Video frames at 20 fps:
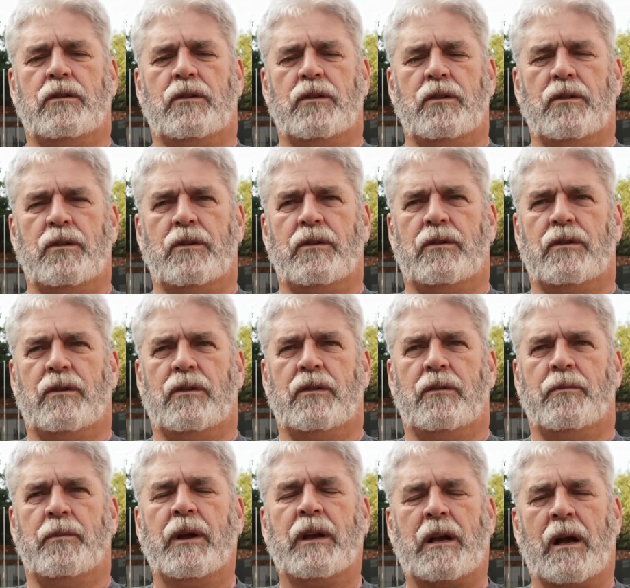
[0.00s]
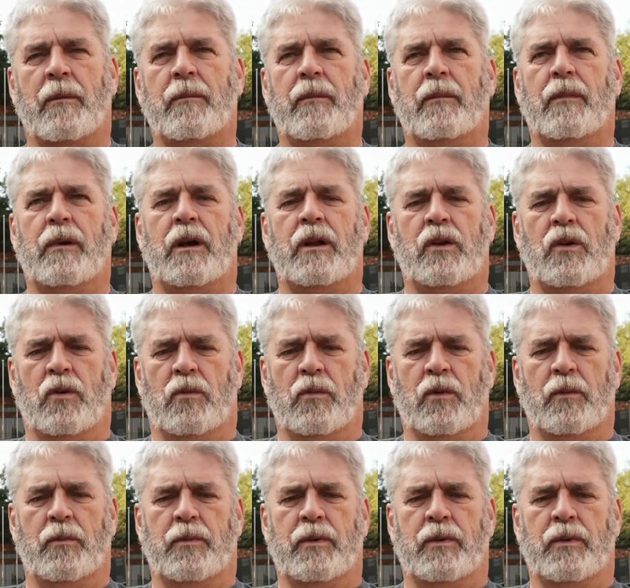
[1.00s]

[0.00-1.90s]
to become a normal